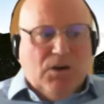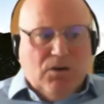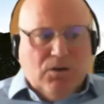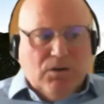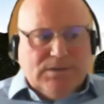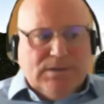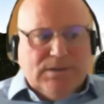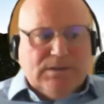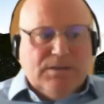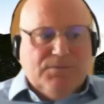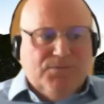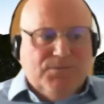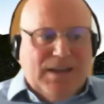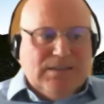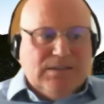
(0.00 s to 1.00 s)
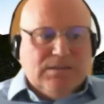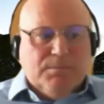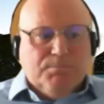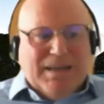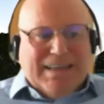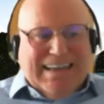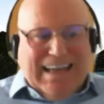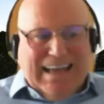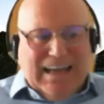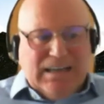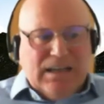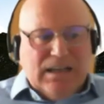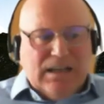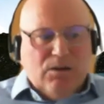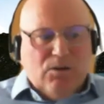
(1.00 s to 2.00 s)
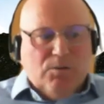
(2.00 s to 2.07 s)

artist, inventor, mechanic,